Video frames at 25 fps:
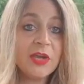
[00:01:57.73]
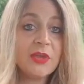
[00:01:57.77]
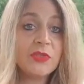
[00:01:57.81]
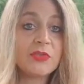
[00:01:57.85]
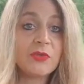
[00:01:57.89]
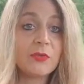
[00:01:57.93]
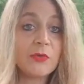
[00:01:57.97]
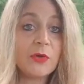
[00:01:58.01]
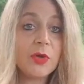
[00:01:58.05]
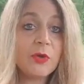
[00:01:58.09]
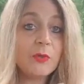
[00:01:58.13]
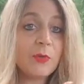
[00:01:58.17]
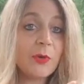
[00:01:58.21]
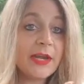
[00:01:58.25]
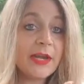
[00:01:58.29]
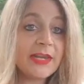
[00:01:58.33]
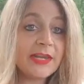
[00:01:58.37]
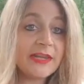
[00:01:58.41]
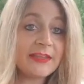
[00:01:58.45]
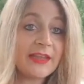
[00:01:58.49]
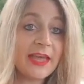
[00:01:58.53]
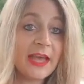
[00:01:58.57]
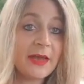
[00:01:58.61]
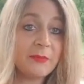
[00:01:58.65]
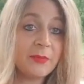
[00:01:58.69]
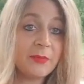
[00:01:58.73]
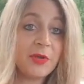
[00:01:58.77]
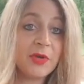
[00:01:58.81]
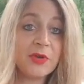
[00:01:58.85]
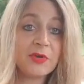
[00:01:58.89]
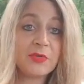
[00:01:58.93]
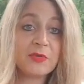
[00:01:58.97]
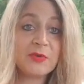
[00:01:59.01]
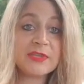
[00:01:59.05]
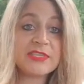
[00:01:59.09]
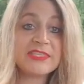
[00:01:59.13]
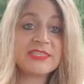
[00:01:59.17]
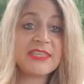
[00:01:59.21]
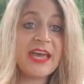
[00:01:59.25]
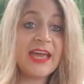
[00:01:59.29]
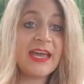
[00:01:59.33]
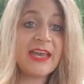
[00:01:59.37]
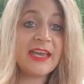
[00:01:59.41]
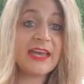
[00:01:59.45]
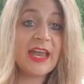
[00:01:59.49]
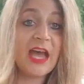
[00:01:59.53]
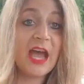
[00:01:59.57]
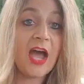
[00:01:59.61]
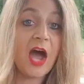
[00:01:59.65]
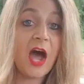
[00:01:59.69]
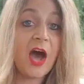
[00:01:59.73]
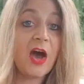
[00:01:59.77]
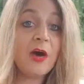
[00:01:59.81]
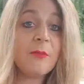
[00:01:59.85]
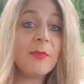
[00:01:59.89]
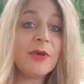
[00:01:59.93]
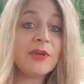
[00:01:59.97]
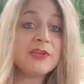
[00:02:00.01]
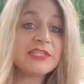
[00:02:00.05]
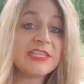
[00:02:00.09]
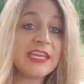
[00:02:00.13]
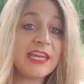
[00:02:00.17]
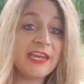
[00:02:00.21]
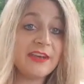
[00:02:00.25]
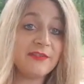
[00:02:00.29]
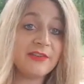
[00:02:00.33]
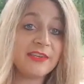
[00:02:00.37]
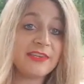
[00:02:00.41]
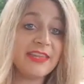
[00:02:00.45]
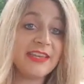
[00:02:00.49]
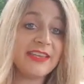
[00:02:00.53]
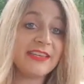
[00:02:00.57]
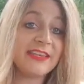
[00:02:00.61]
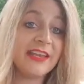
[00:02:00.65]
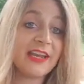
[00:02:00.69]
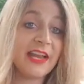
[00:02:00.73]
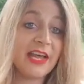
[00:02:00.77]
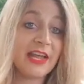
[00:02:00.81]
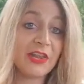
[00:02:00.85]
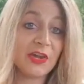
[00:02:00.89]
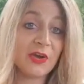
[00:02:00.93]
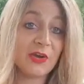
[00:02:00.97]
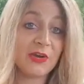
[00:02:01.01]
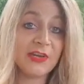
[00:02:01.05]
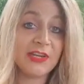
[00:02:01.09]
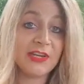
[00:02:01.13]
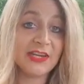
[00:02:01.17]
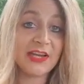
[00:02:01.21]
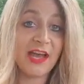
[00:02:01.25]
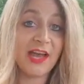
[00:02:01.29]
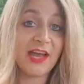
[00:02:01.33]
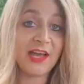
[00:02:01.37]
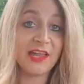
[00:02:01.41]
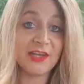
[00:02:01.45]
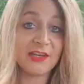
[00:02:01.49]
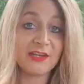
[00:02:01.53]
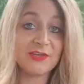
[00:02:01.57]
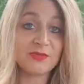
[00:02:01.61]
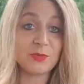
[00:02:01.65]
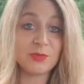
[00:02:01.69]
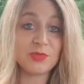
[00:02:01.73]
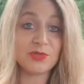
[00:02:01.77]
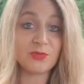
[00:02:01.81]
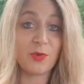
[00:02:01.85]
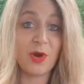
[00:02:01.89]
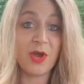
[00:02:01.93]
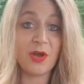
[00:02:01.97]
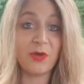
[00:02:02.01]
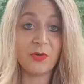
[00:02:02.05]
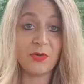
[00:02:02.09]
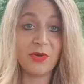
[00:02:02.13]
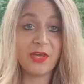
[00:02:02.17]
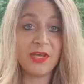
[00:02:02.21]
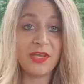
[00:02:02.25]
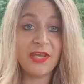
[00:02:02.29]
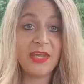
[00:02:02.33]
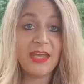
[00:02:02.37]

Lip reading: through reading that book was that almost everything that I learned in college was wrong.